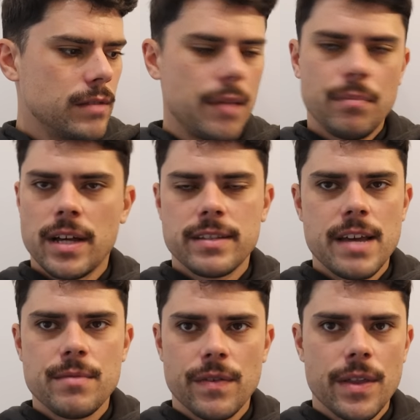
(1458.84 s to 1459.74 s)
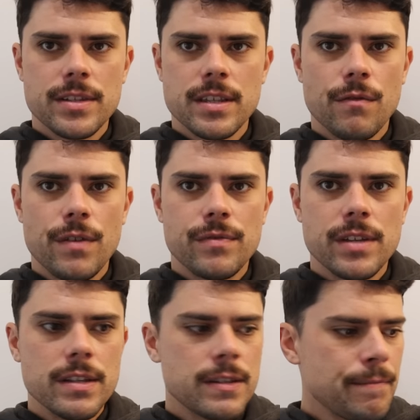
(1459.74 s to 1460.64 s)
and plus heaps of others in the
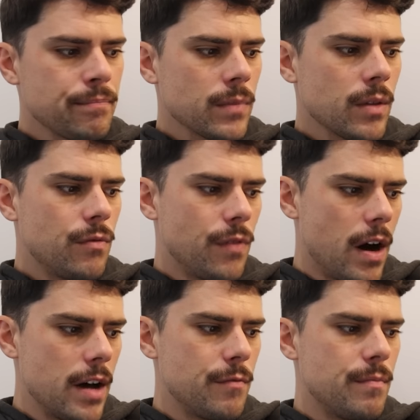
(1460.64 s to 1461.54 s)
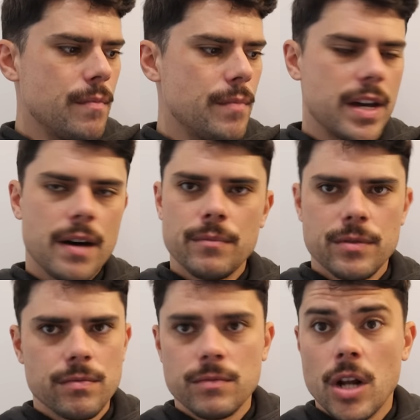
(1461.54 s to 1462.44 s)
50s. 5
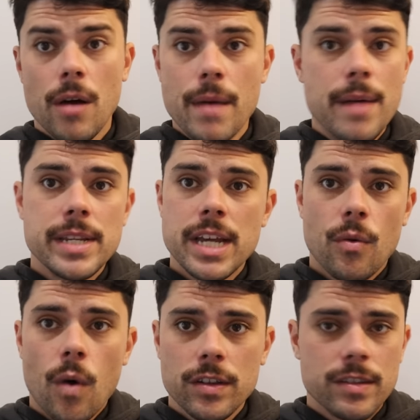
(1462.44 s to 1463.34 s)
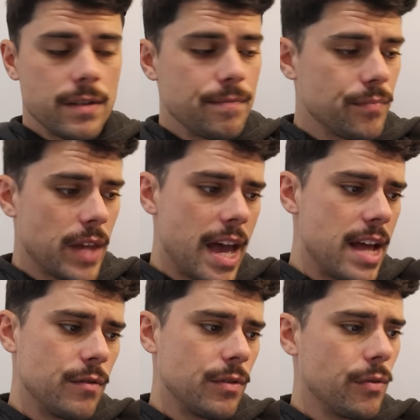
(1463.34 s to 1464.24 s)
becomes, you know, maybe Nick Watson,
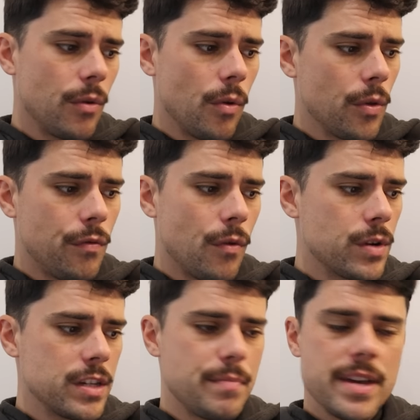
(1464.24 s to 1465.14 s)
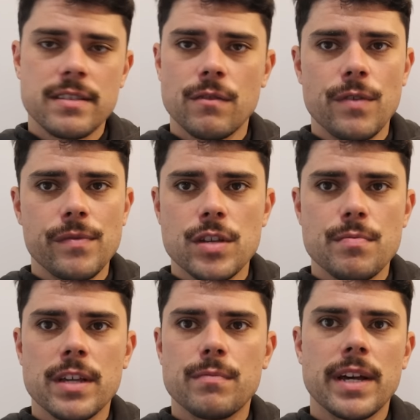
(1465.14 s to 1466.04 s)
and all the 40s picks and 50s
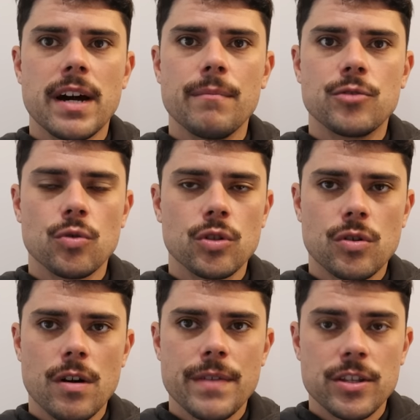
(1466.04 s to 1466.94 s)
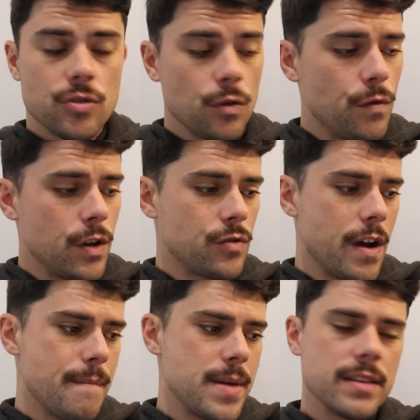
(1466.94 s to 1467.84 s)
picks become Jordan Croft. That's 2
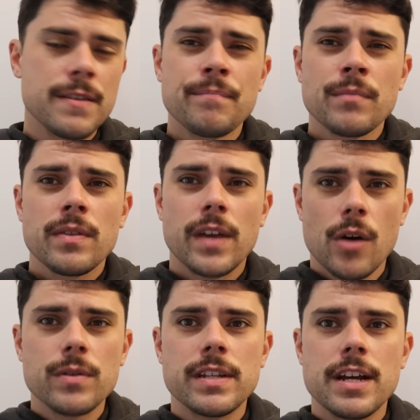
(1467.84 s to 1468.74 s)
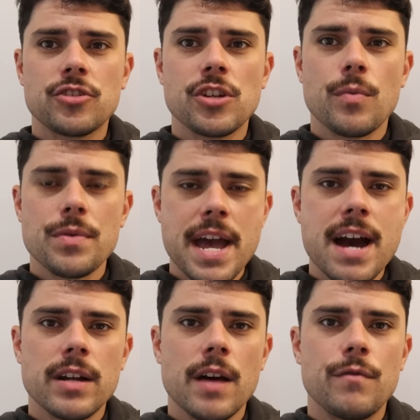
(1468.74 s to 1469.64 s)
first-round picks. They go into next year
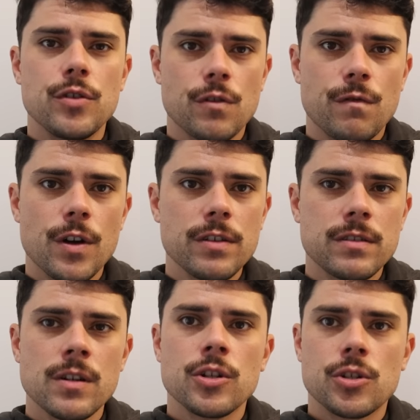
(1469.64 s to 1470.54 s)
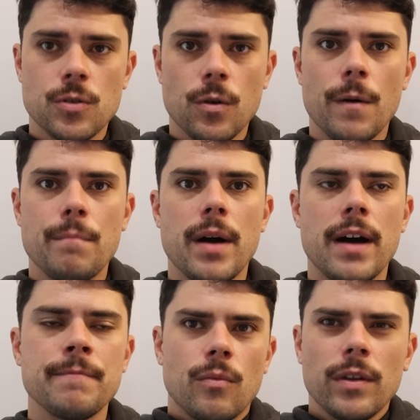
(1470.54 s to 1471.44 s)
without a future first, sure,
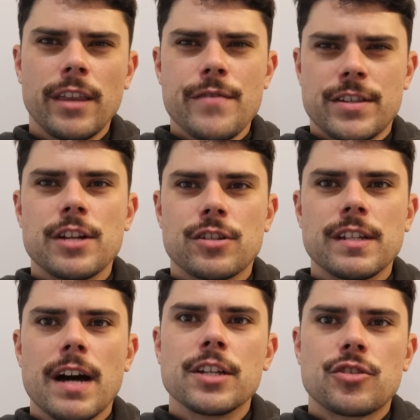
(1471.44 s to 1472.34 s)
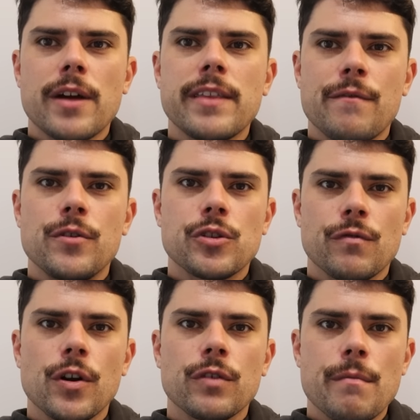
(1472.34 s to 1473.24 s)
but what they've essentially done is trade that future
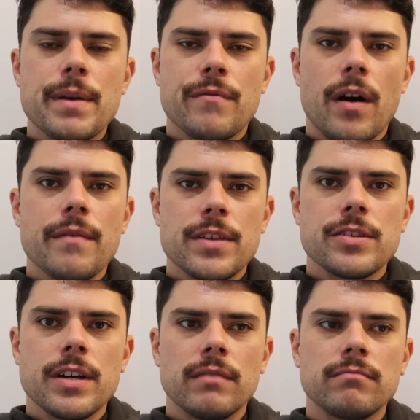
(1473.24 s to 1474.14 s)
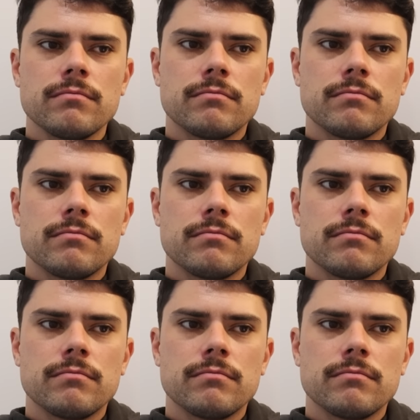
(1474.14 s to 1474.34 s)
first for pick 5 this year.